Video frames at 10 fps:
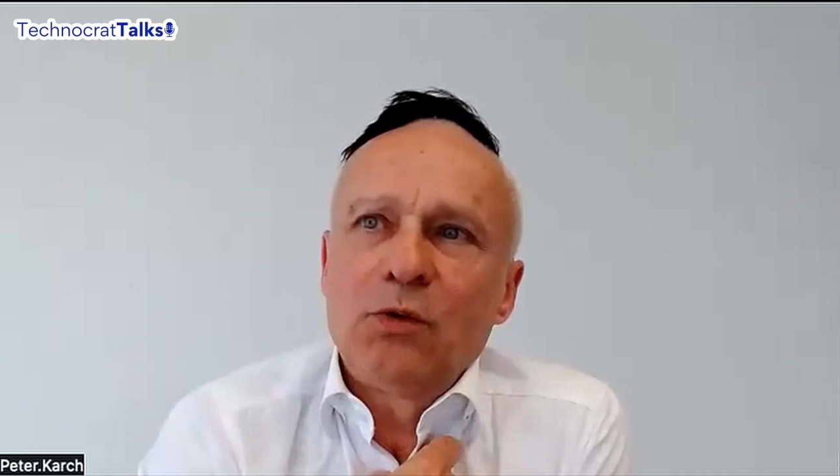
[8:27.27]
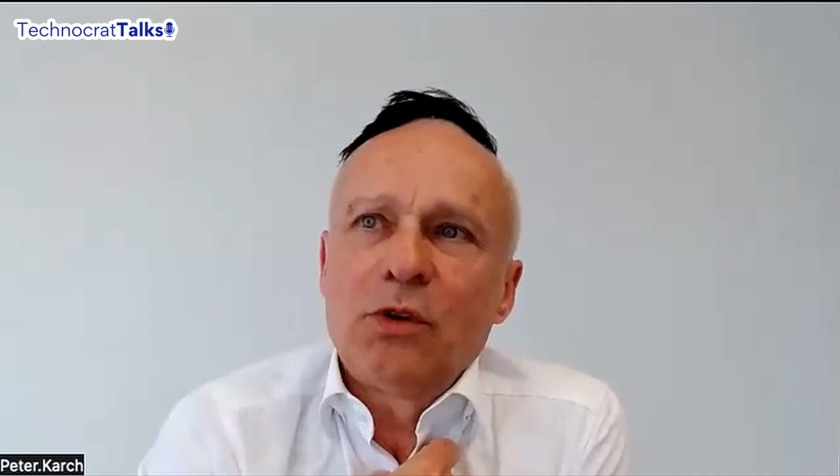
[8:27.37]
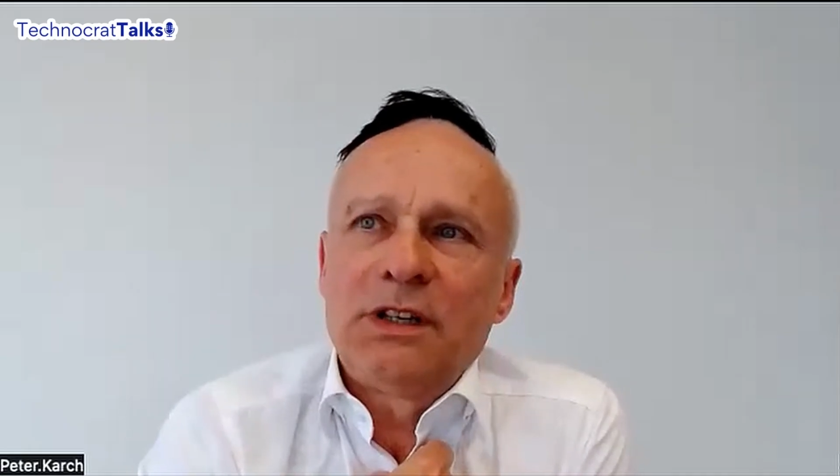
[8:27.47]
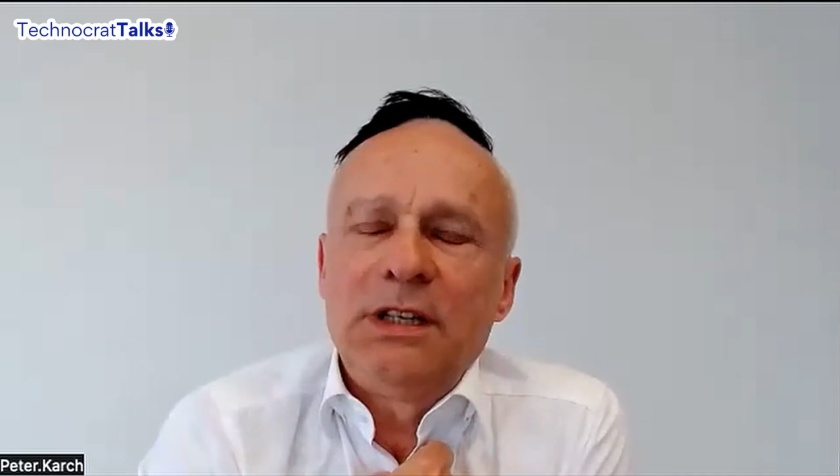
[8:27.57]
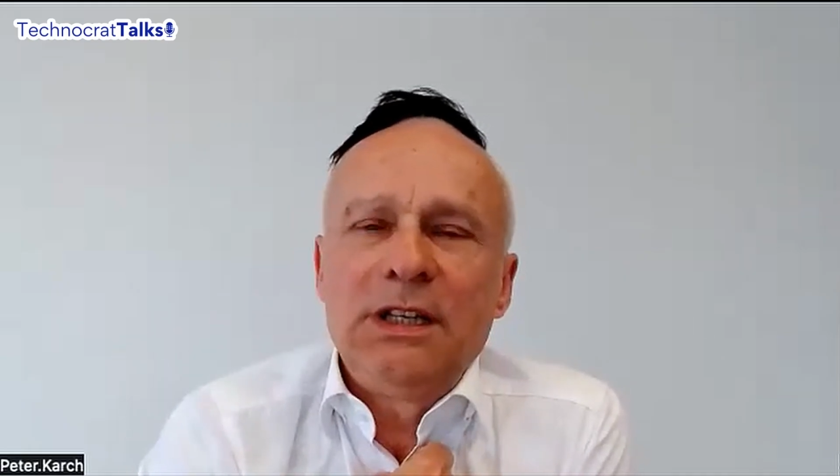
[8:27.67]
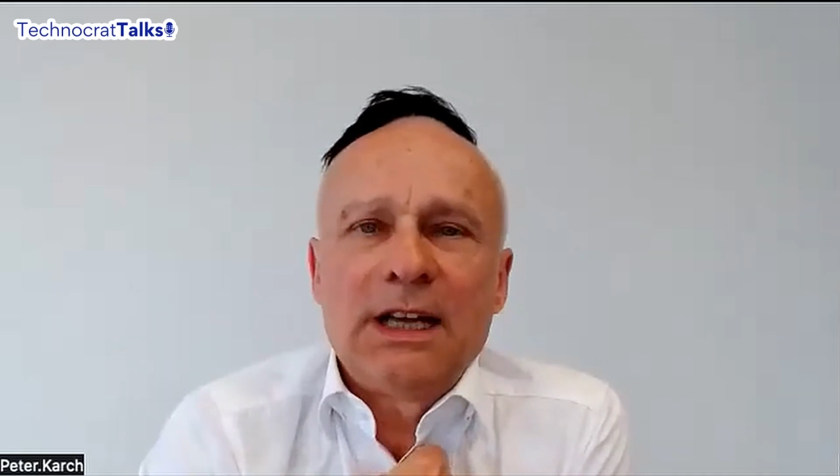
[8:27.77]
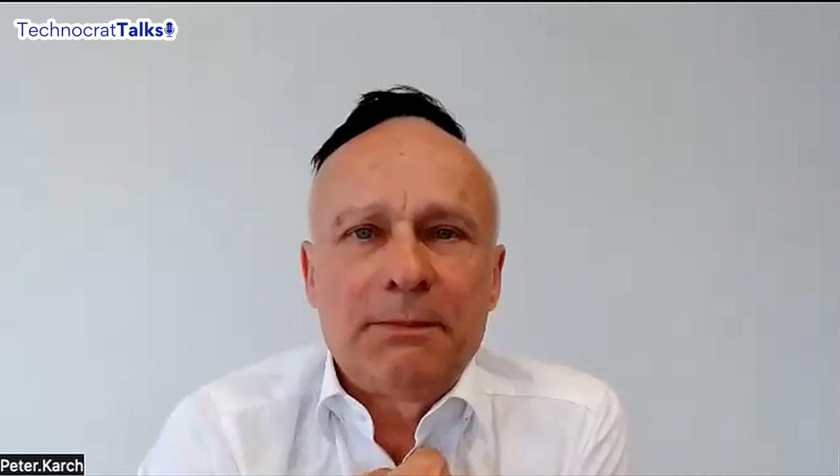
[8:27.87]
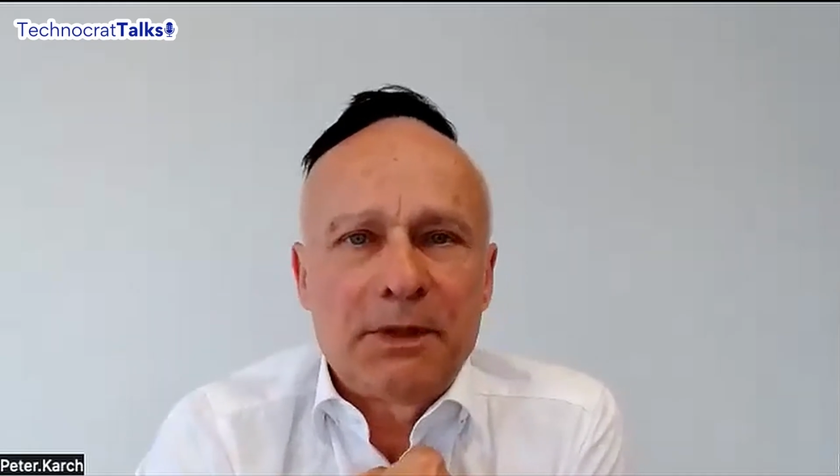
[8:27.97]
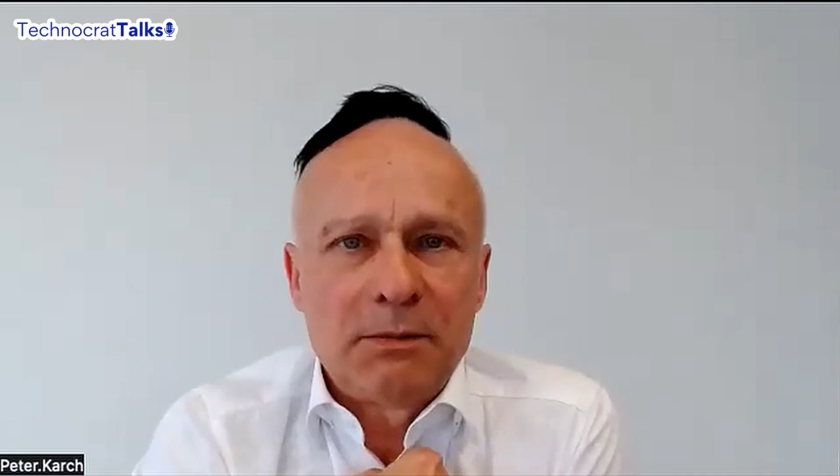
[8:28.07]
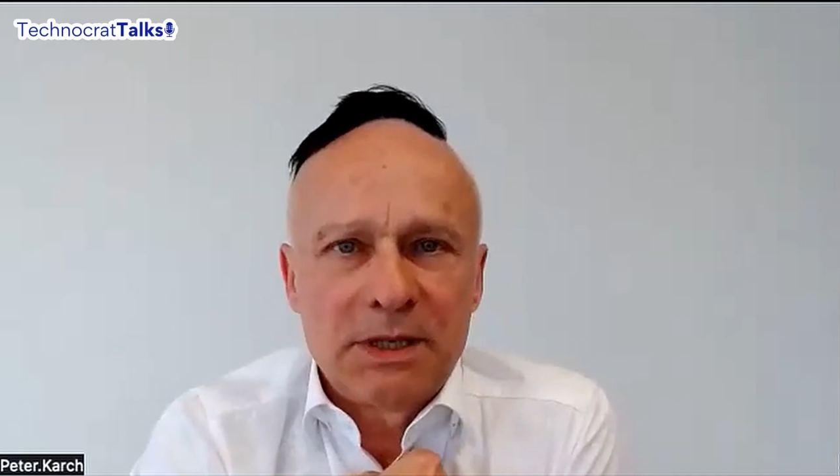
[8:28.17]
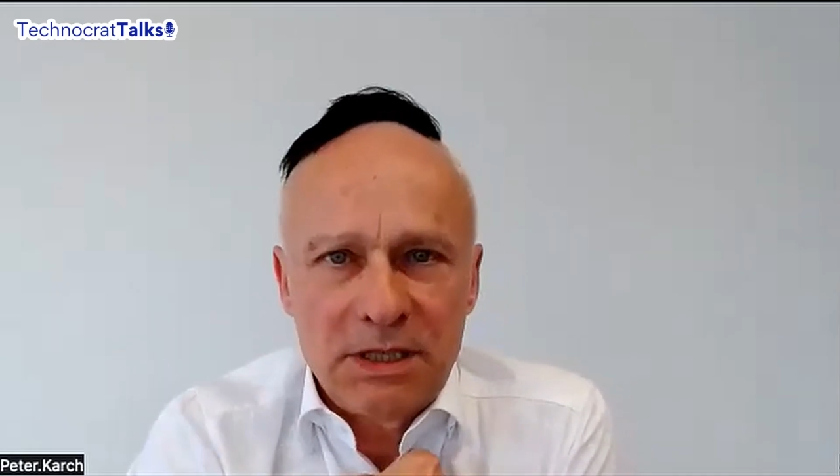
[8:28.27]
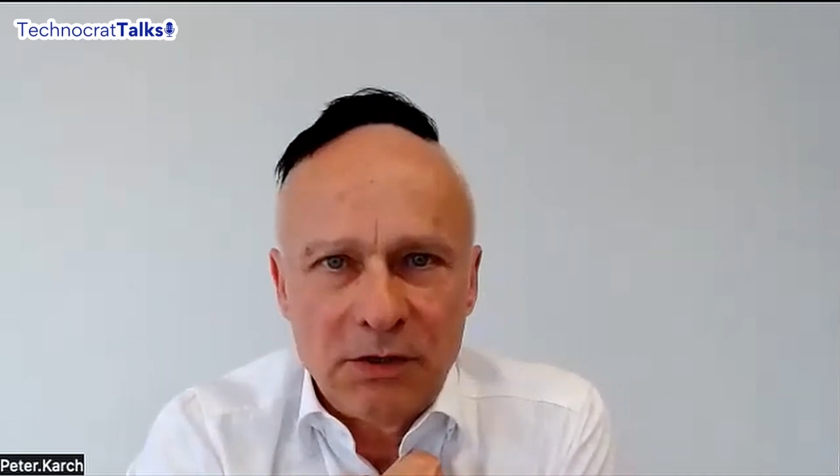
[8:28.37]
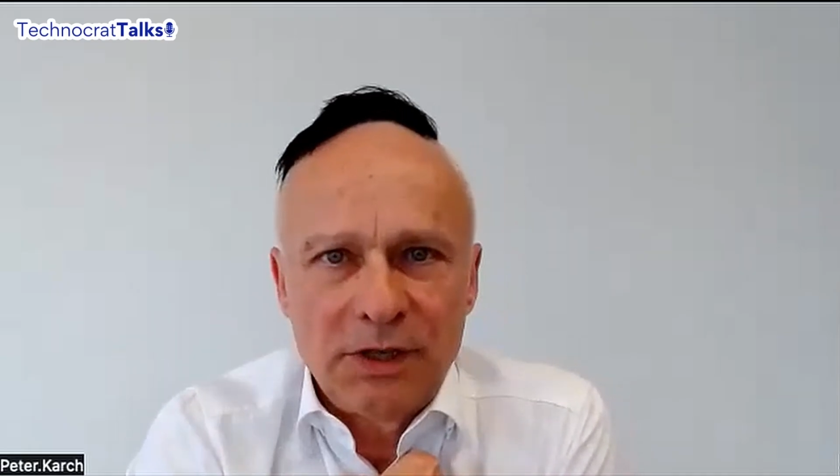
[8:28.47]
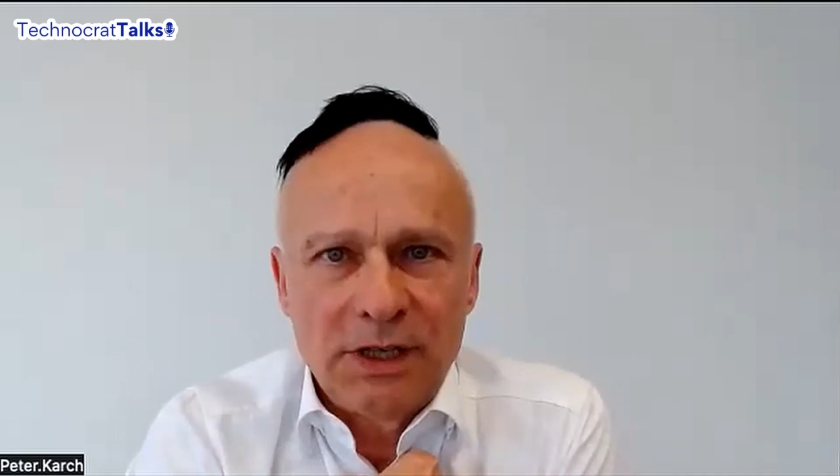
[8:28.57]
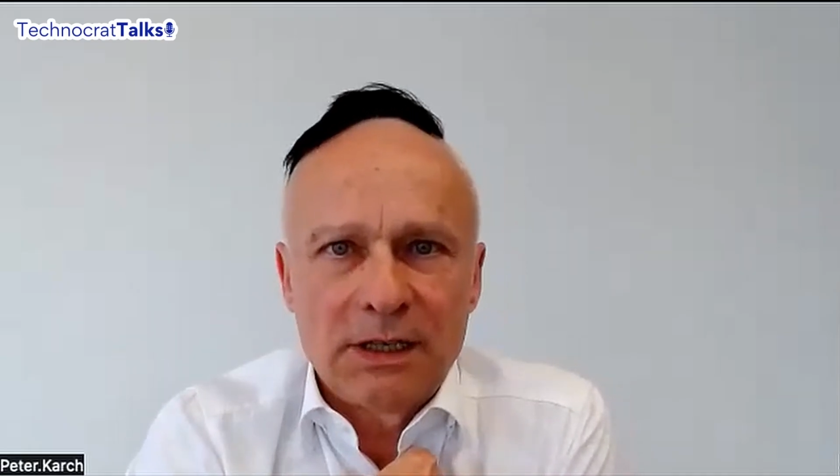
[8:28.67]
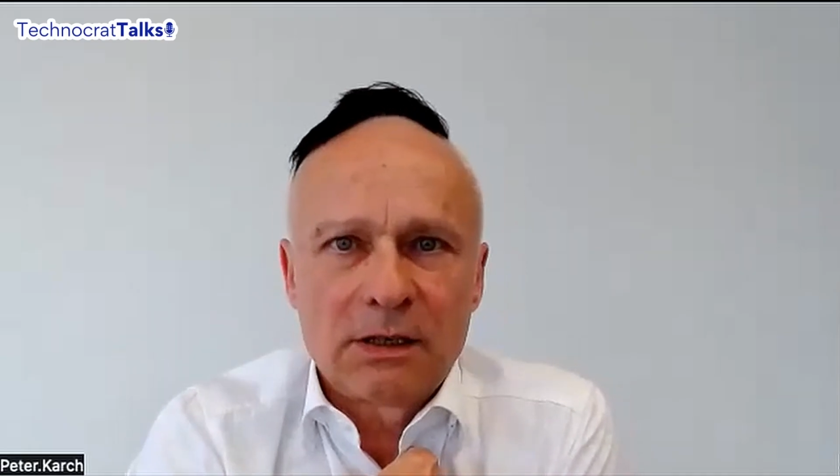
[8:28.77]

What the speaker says: not heat up the material.